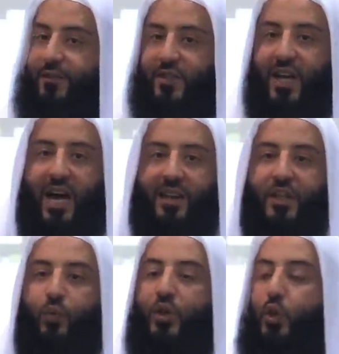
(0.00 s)
Salah,
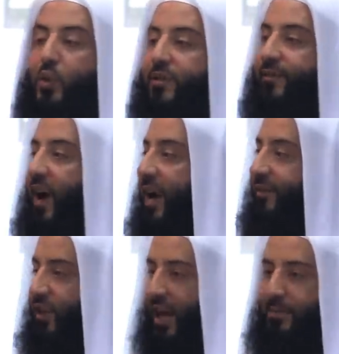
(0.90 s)
that we do it
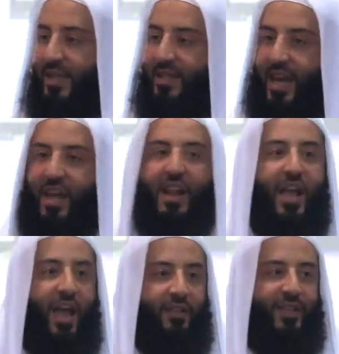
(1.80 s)
five times a day.
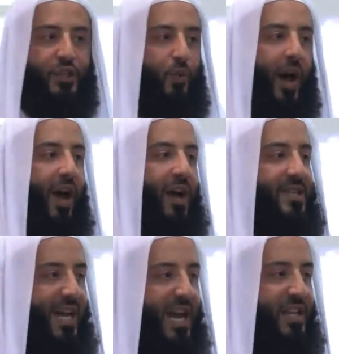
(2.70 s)
And that's why I
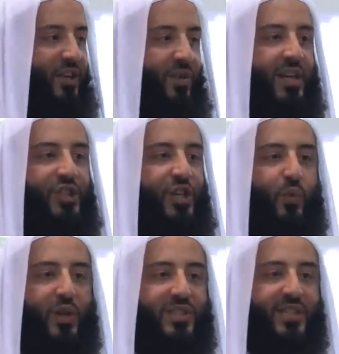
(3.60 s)
say the religion
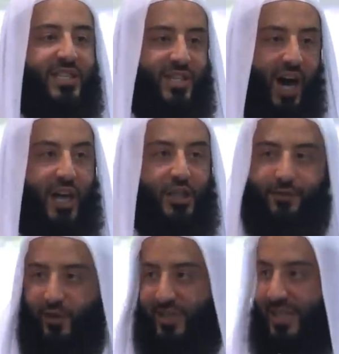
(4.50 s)
was designed
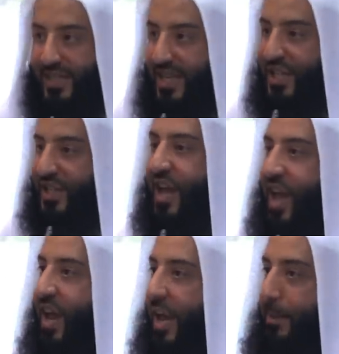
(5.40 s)
for success.
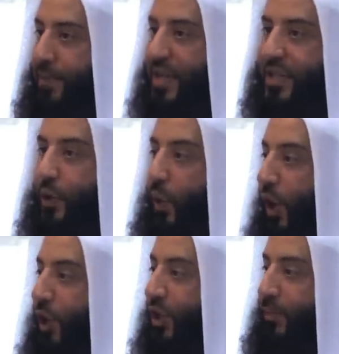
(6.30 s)
In a busy
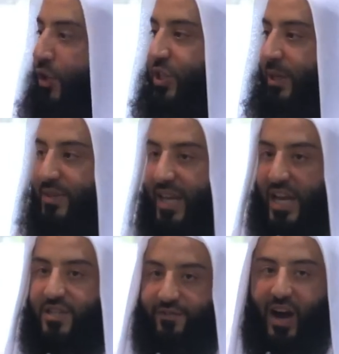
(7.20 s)
world, the Muslim
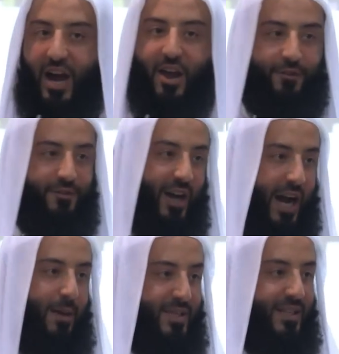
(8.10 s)
takes five
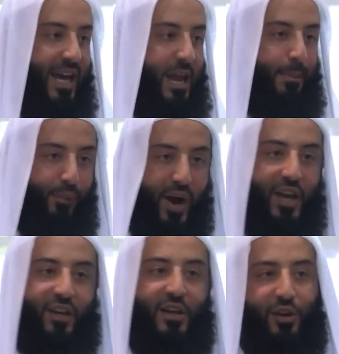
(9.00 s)
times a day
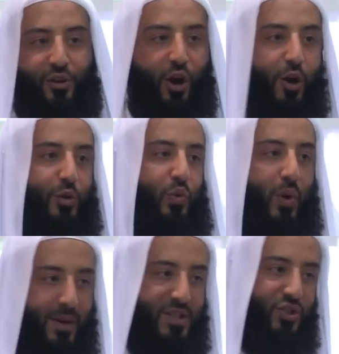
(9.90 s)
break, go to
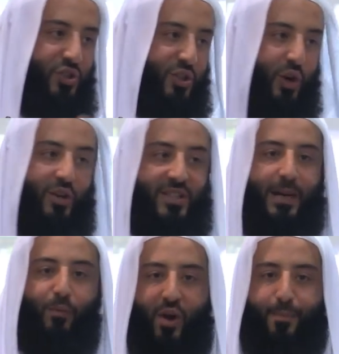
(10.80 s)
a masjid, go
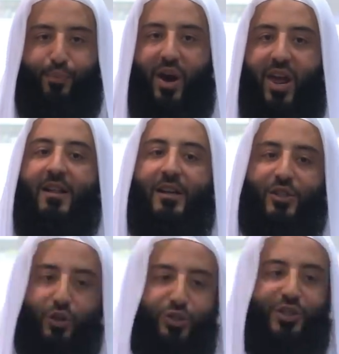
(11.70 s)
somewhere, pray,
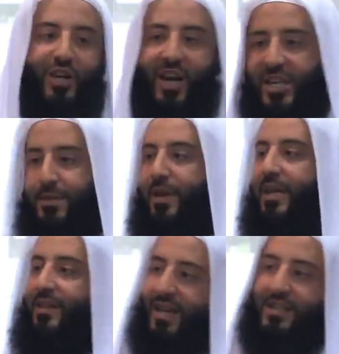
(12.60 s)
socialize,
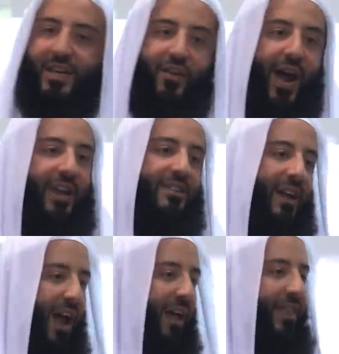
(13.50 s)
meet, interact,
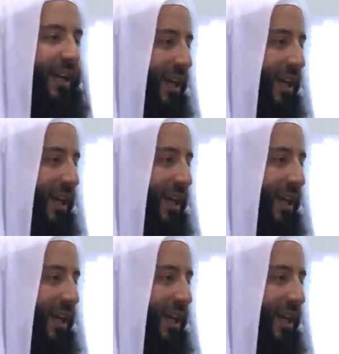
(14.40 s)
and then